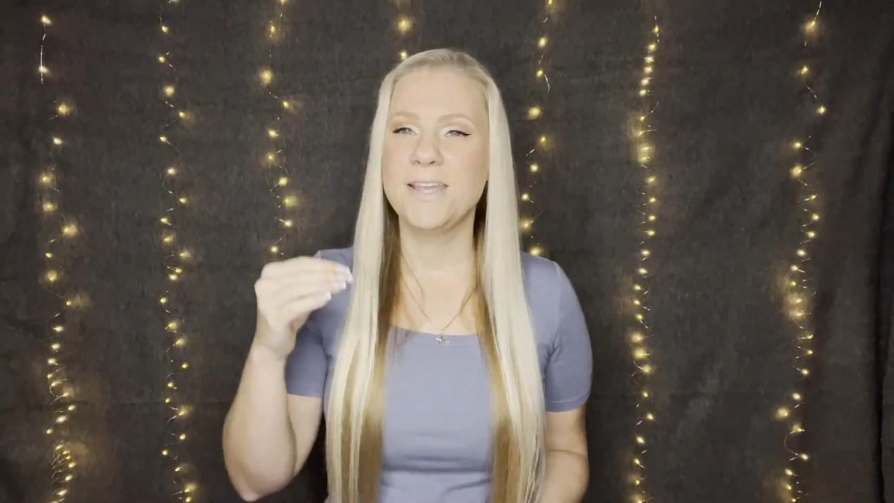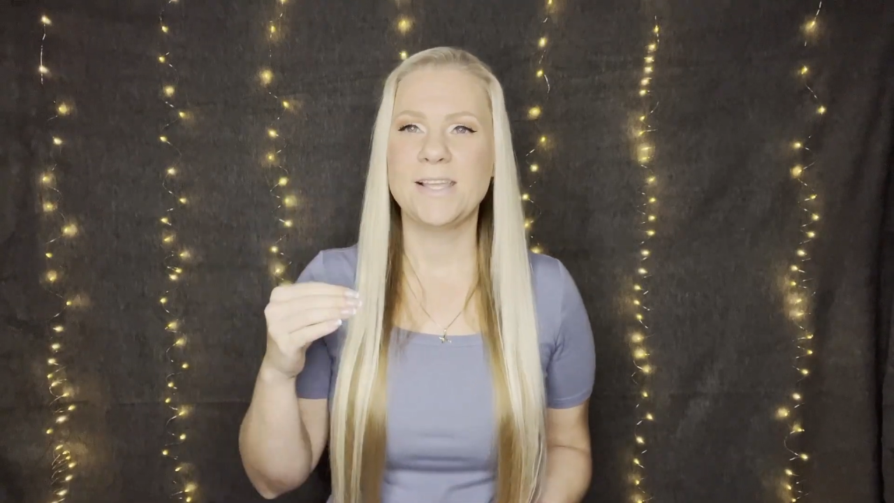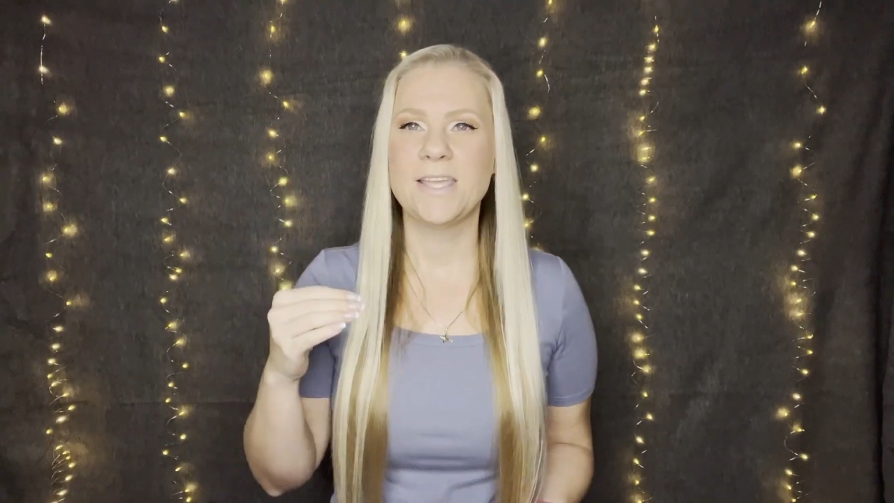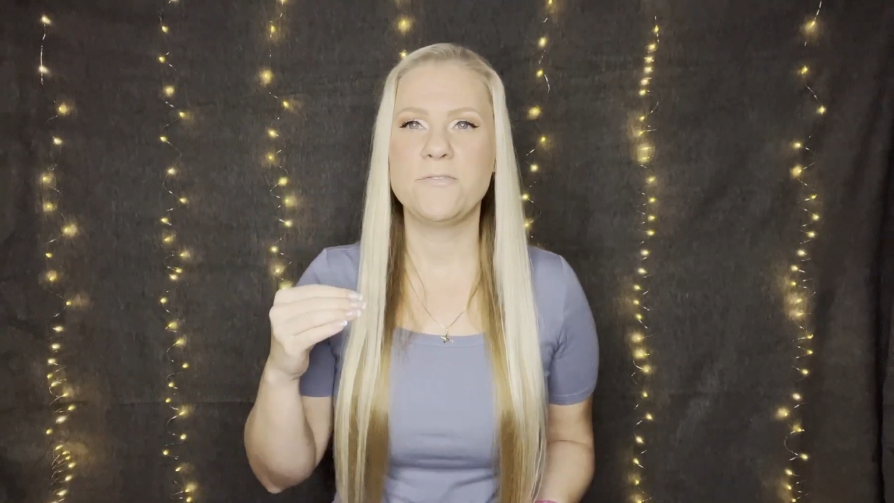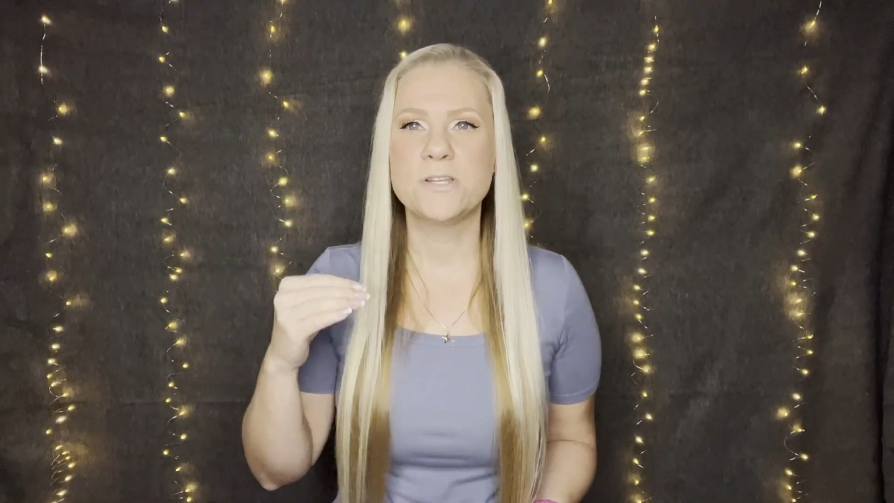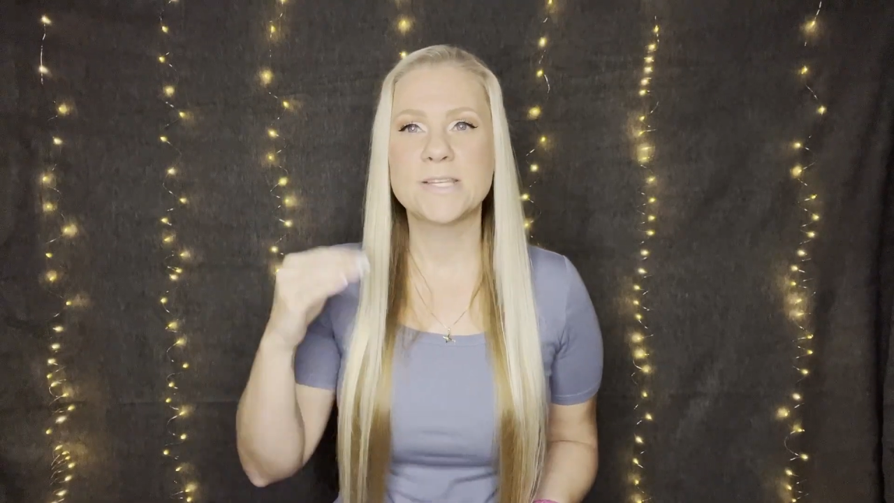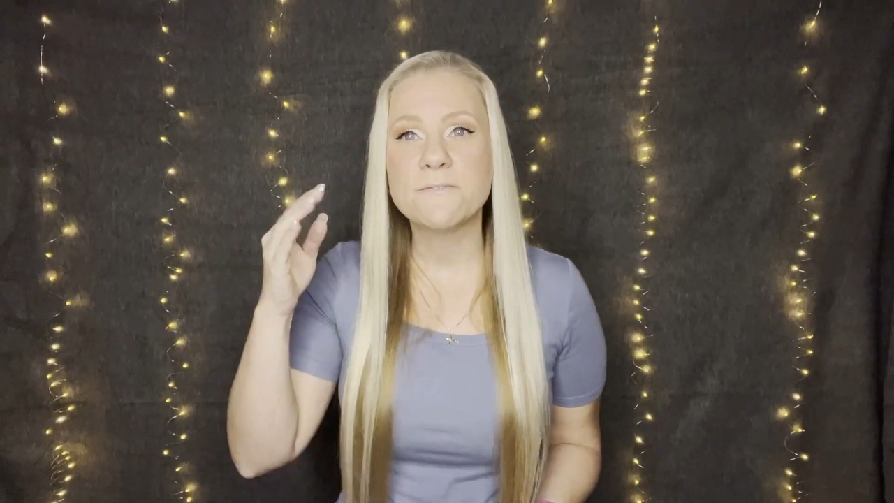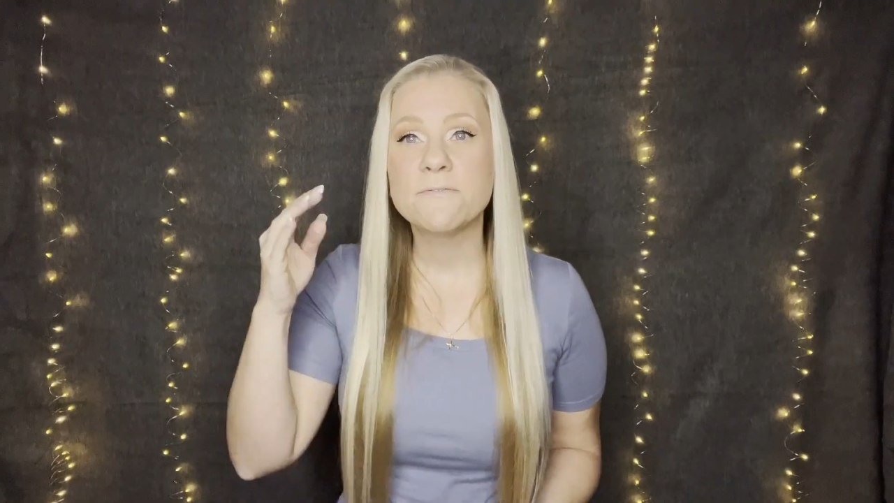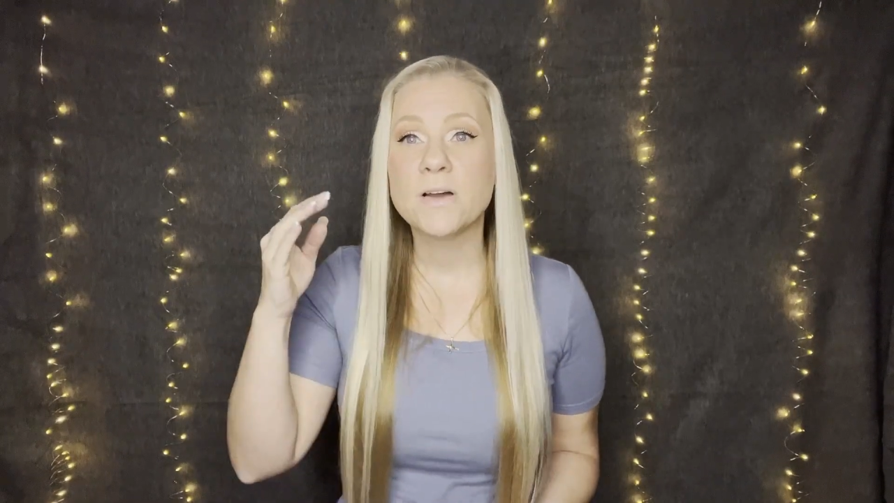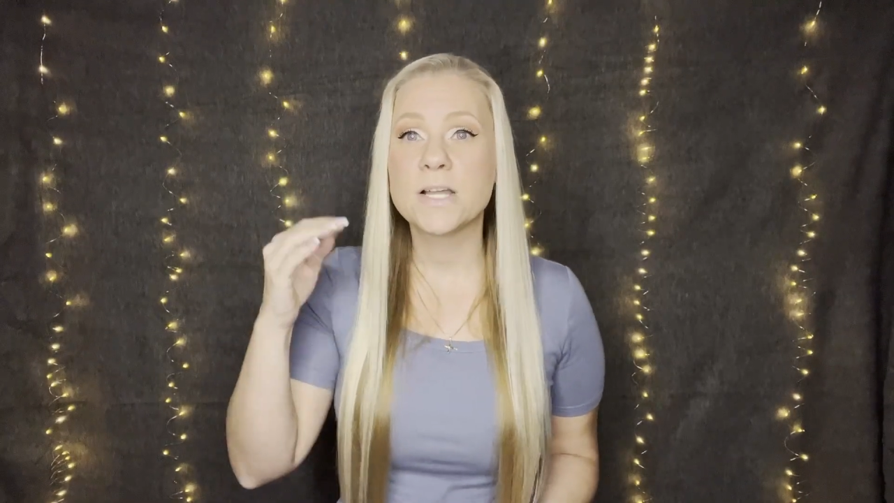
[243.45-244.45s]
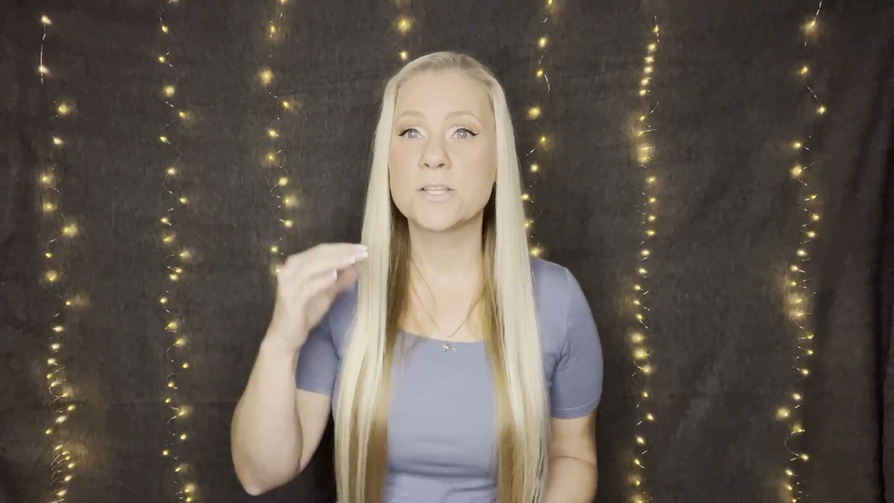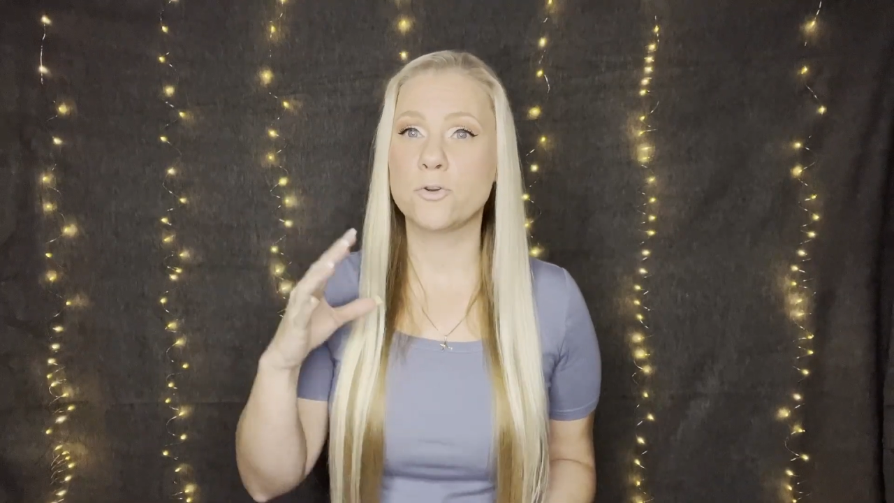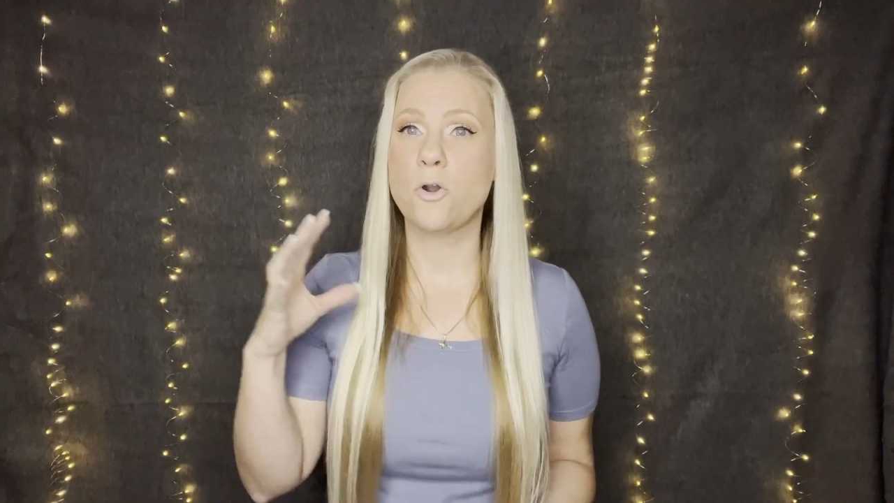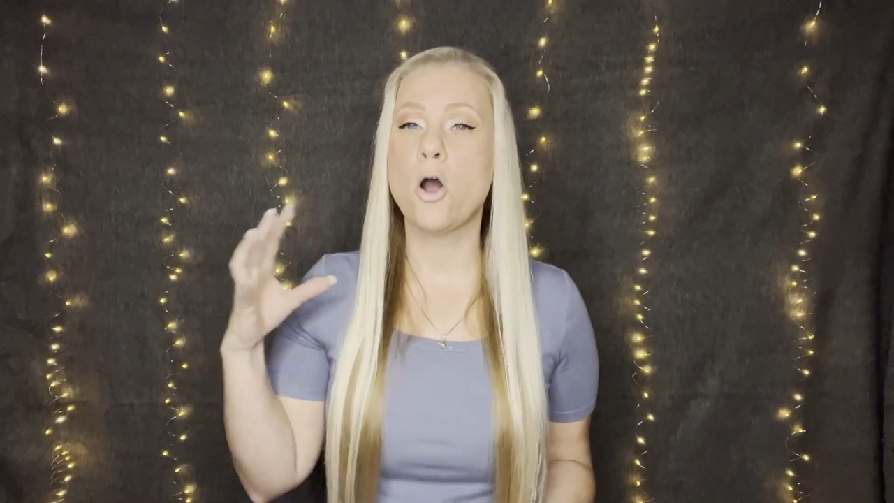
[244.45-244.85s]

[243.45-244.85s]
Like if you just ate fudge or a